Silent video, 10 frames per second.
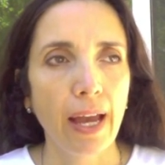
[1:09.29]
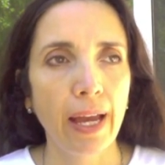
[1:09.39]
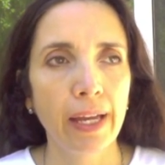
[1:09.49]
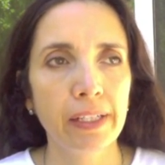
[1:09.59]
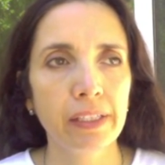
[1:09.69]

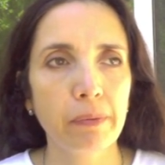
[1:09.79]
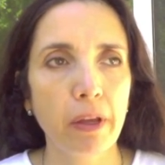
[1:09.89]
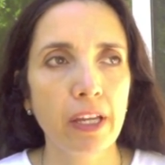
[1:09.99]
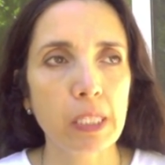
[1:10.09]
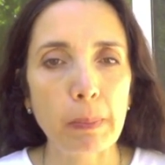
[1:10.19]
And
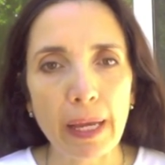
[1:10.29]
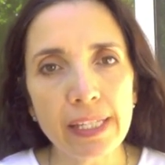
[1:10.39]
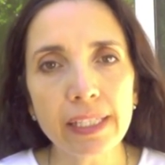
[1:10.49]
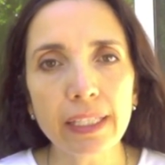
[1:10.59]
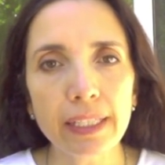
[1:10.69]
it's
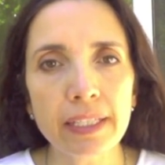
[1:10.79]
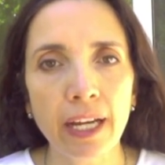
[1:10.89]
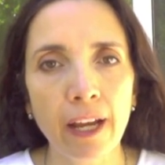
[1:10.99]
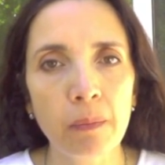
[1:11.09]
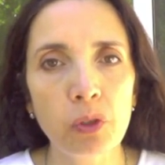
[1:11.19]
basically
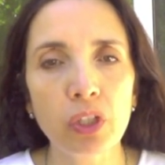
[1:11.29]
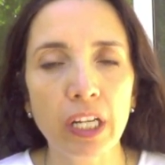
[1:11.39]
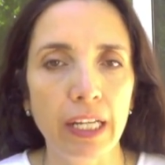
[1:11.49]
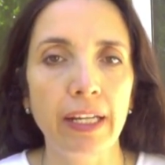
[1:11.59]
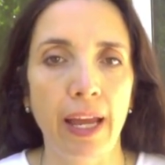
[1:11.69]
time to
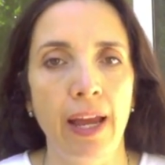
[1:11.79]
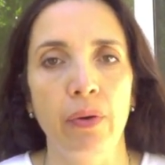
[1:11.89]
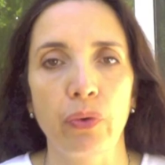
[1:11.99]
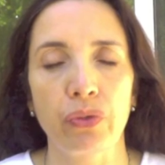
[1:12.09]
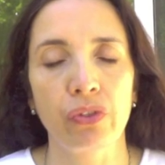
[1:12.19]
clean
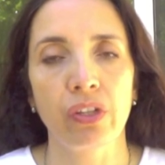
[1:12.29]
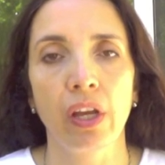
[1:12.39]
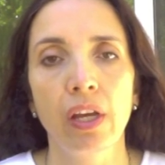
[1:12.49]
house.